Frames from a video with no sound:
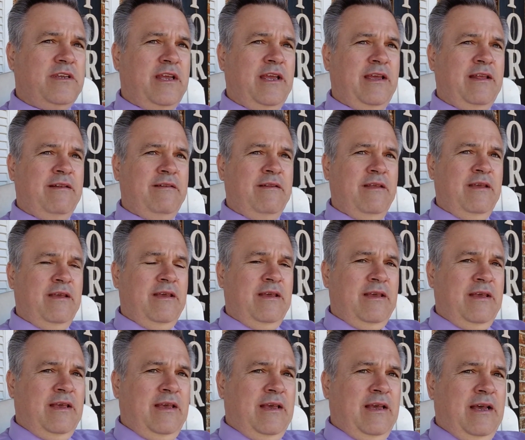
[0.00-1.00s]
And
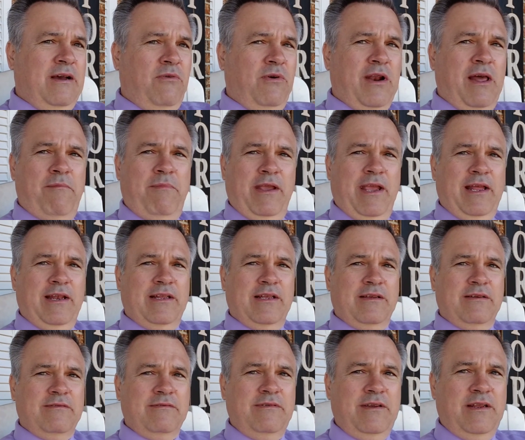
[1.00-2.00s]
when I began
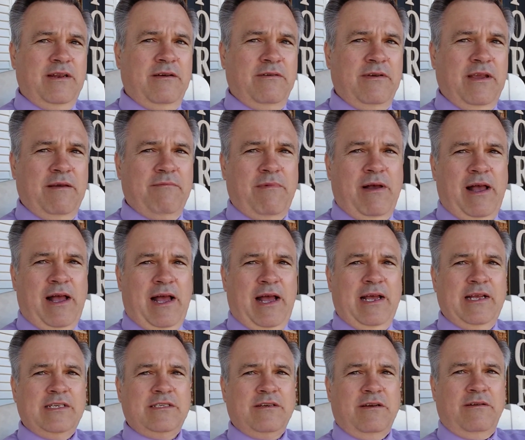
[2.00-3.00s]
to, get my
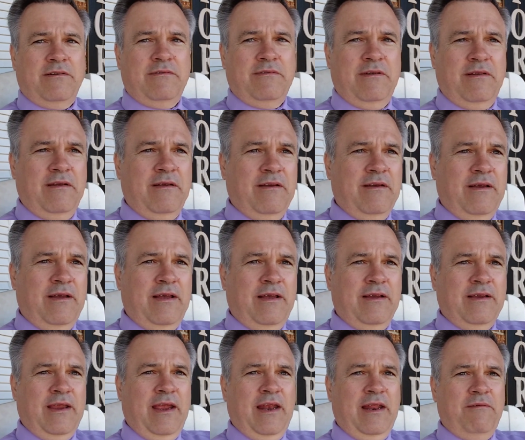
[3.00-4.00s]
eyes on
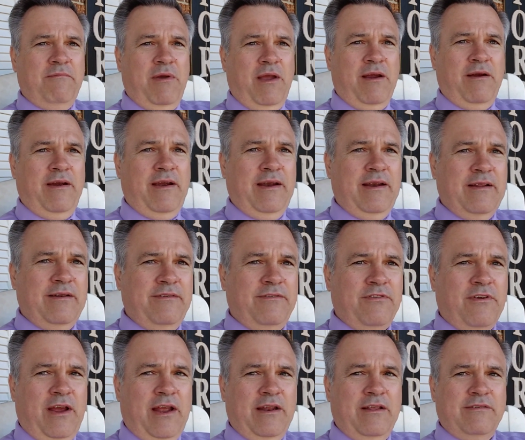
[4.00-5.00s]
getting married and
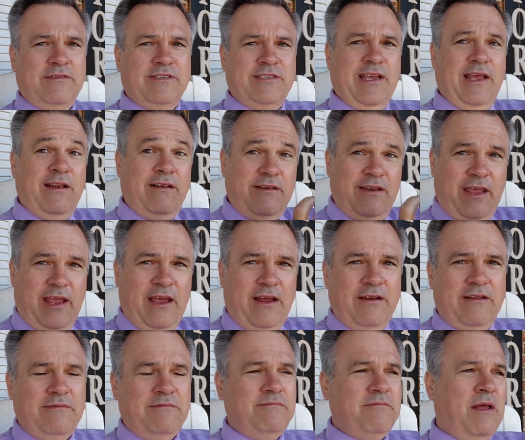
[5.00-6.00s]
try to settle down,
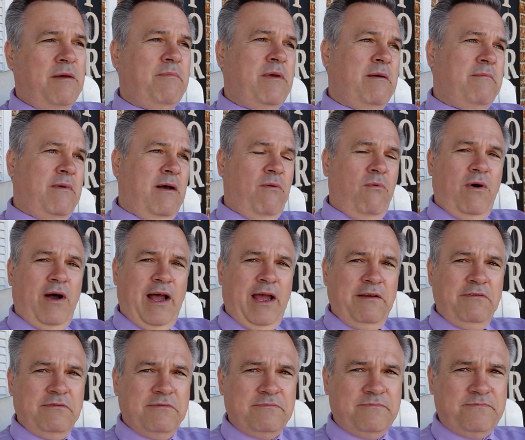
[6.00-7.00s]
and I met my wife.